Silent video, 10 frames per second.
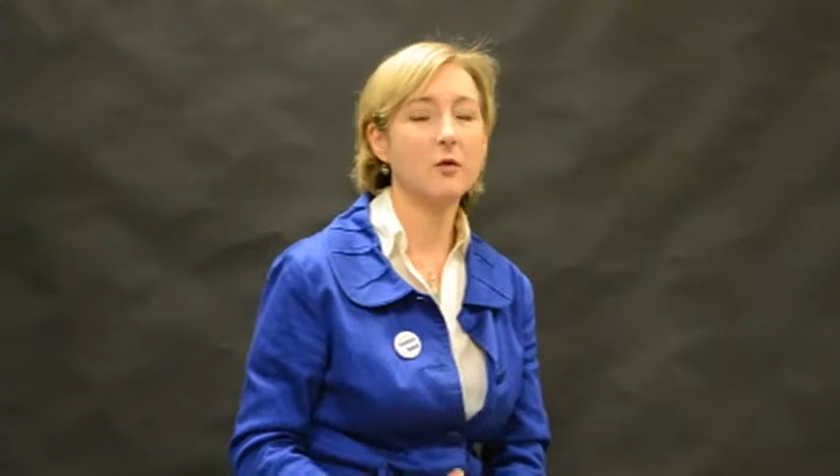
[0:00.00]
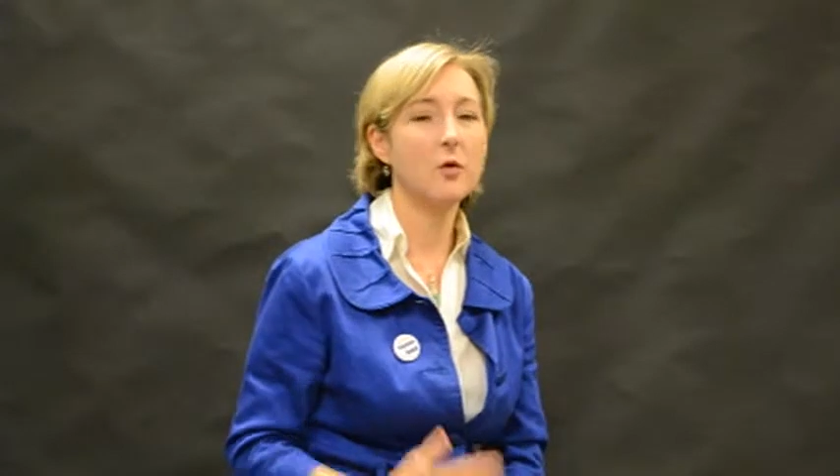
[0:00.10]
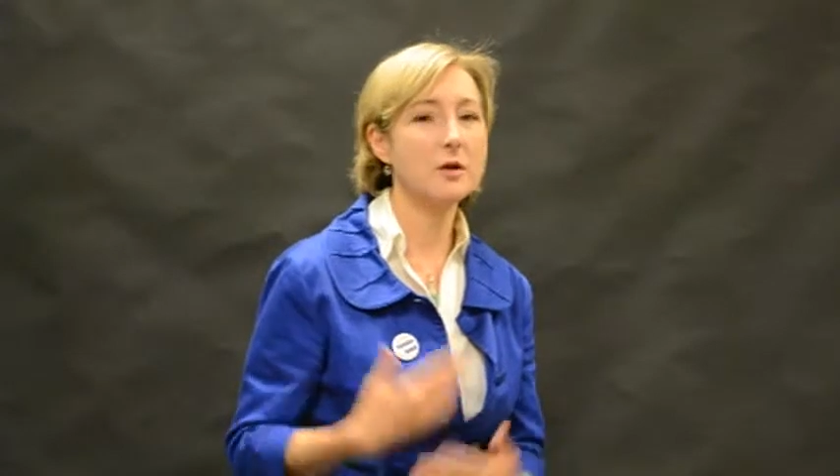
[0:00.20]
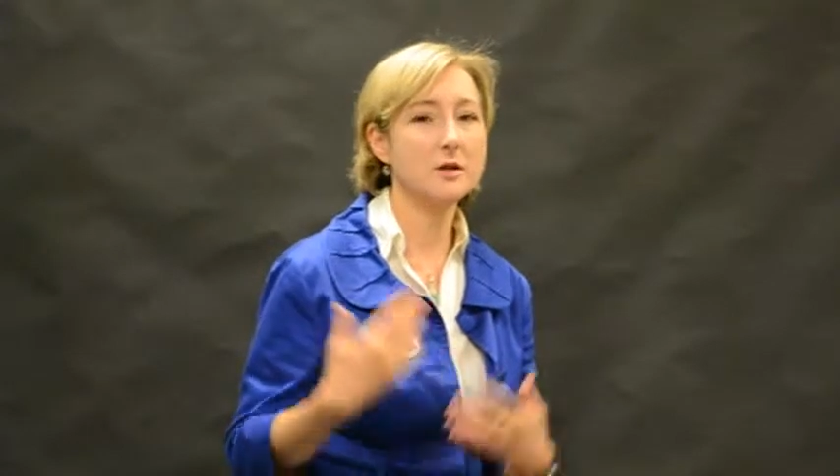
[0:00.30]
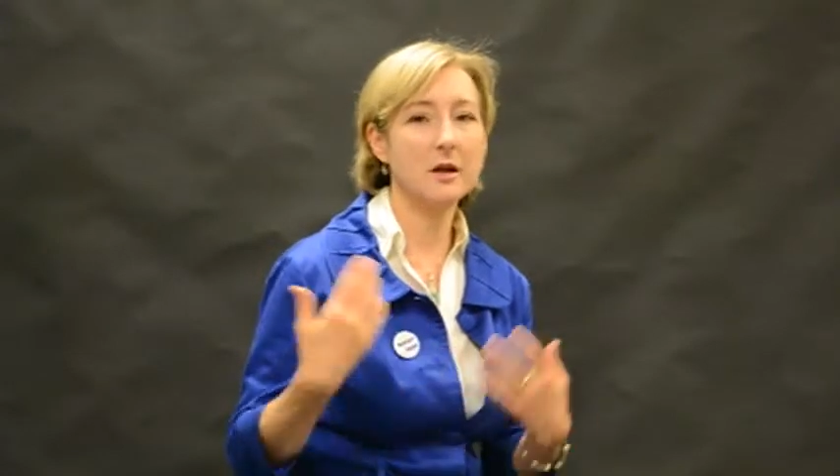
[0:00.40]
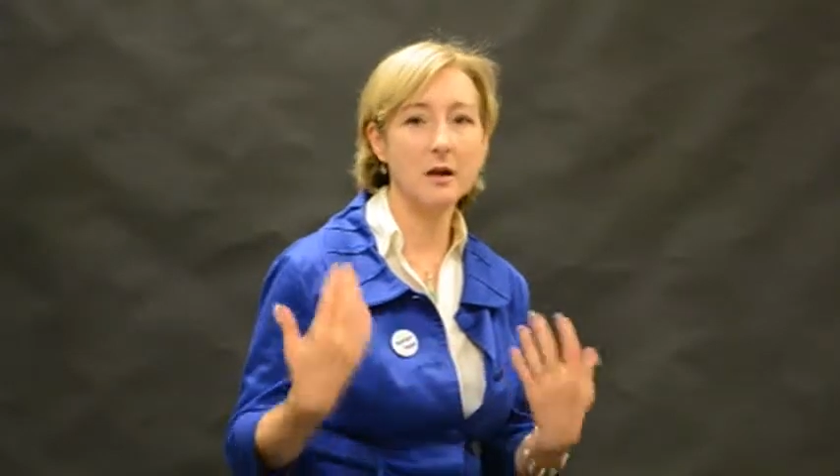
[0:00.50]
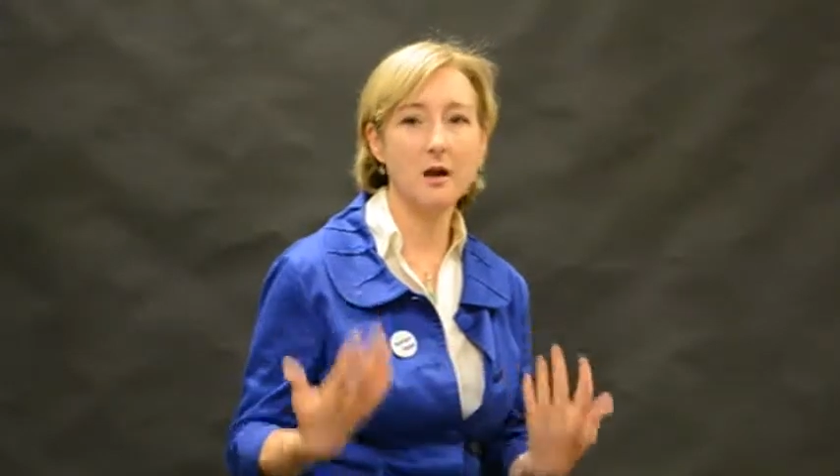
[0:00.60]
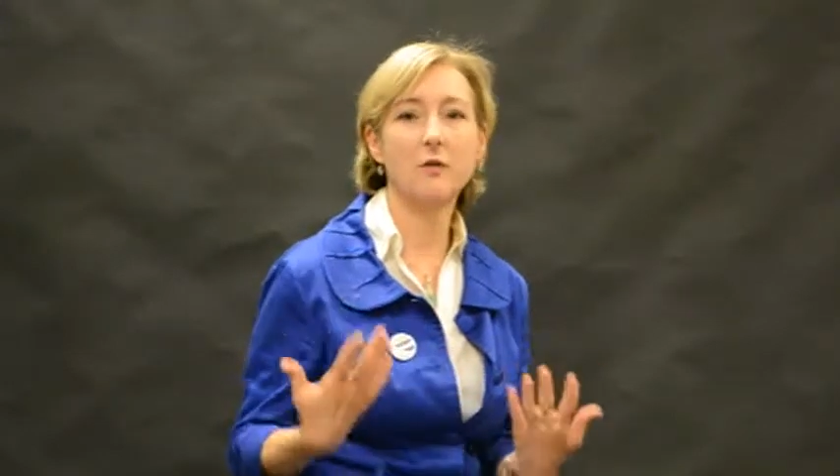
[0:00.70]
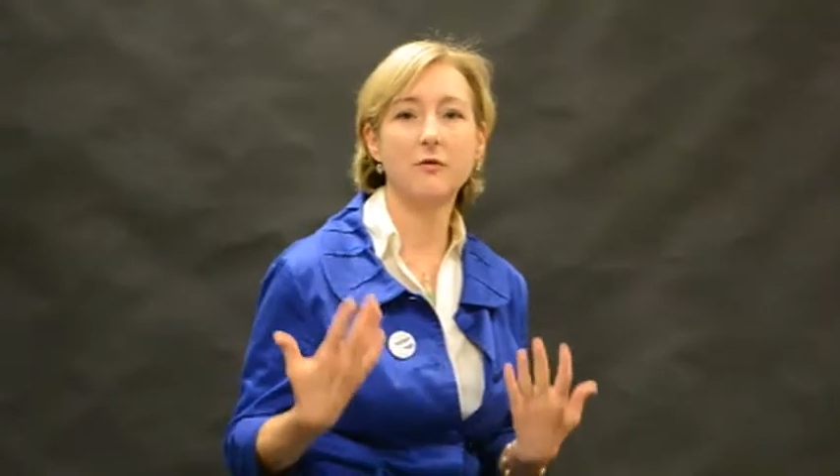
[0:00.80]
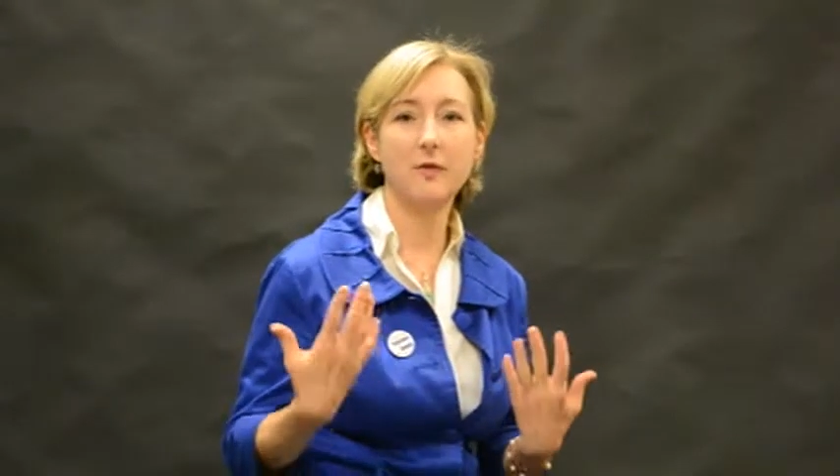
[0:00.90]
course,
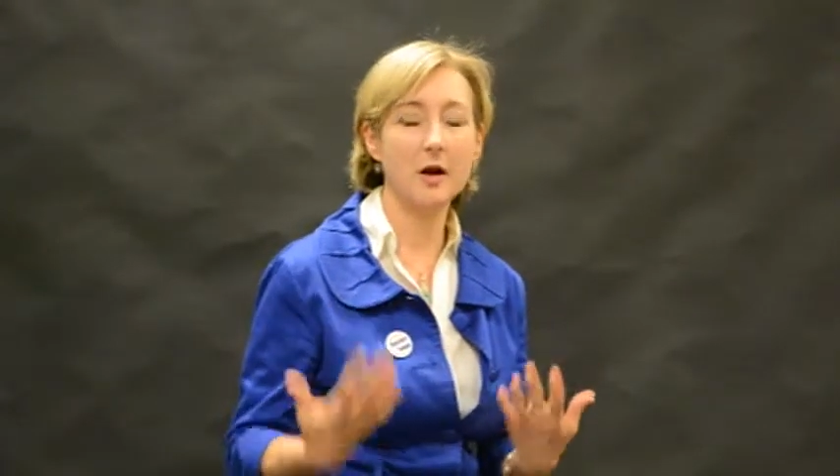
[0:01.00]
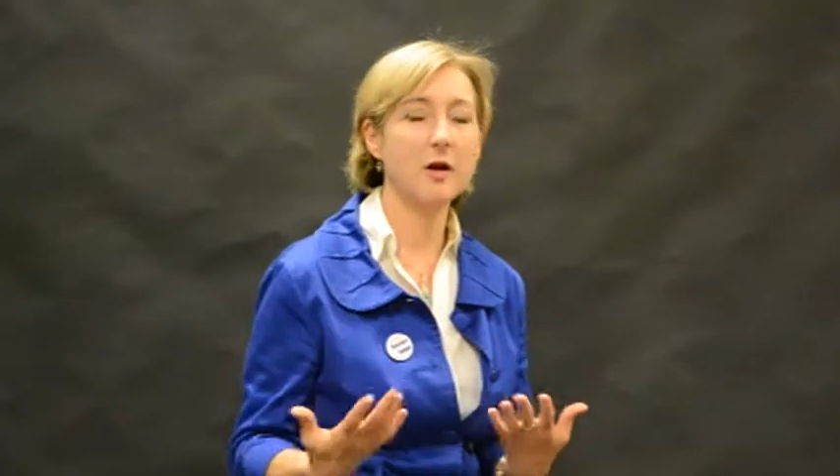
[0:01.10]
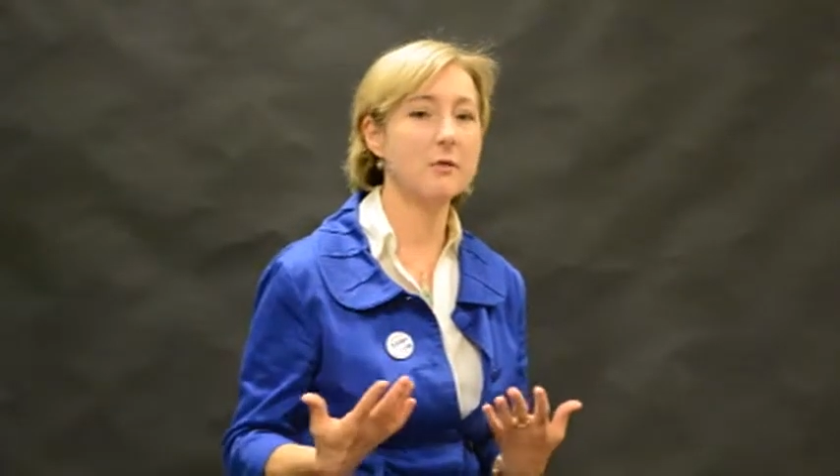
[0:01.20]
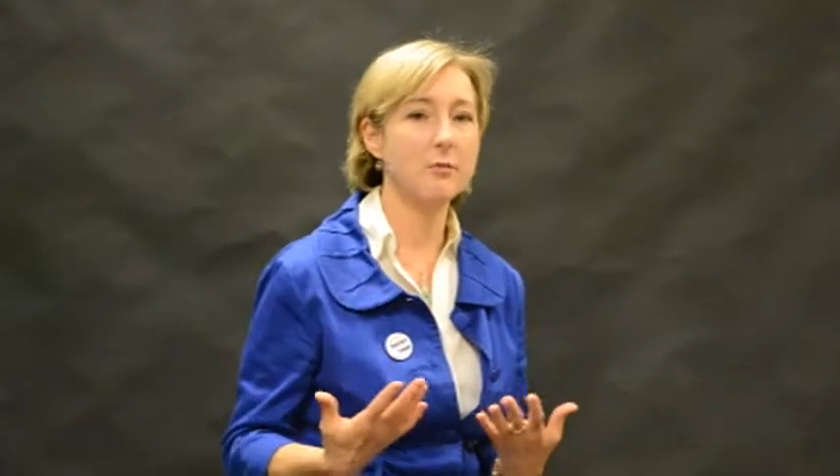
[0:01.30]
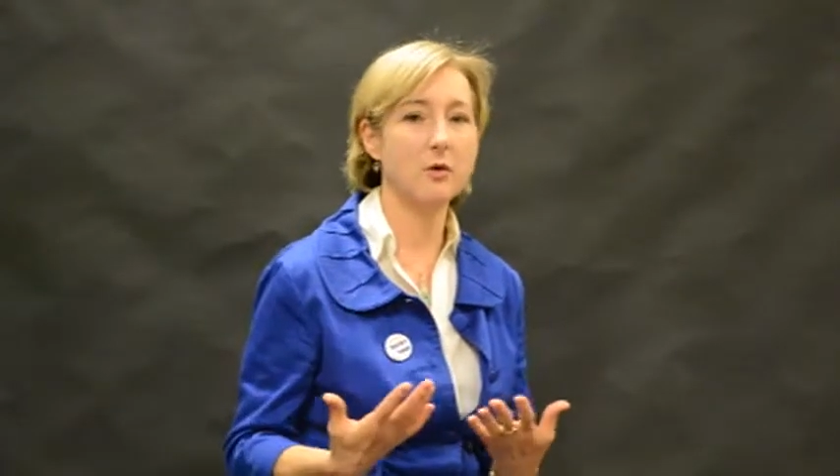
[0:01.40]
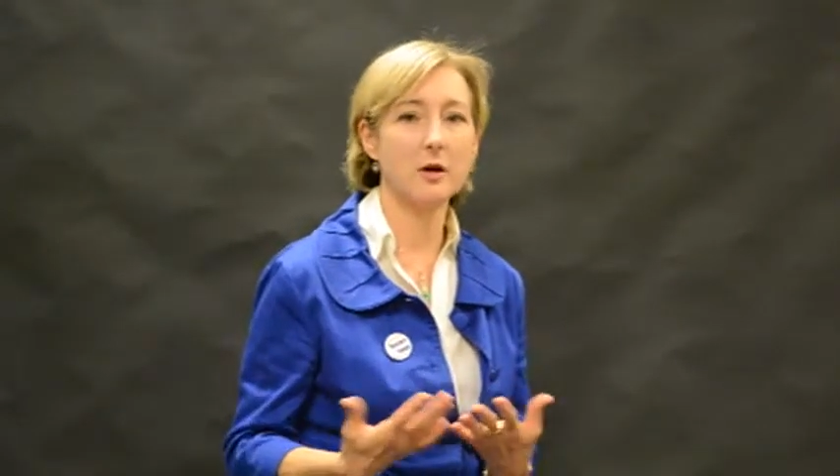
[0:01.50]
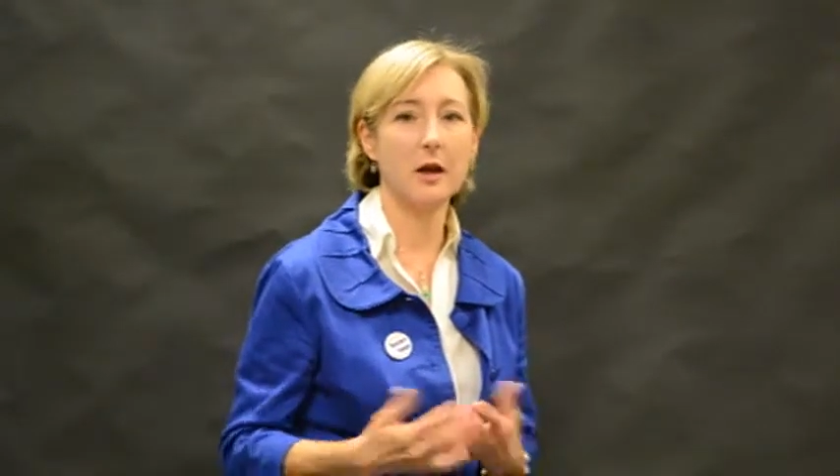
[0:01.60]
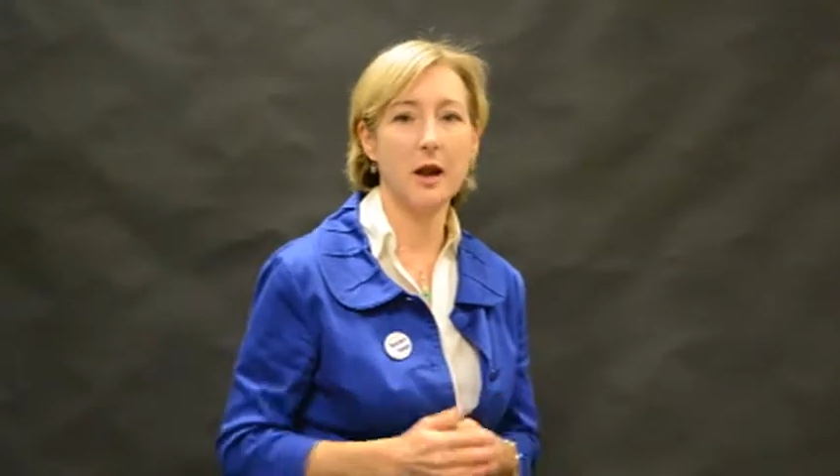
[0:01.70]
another very important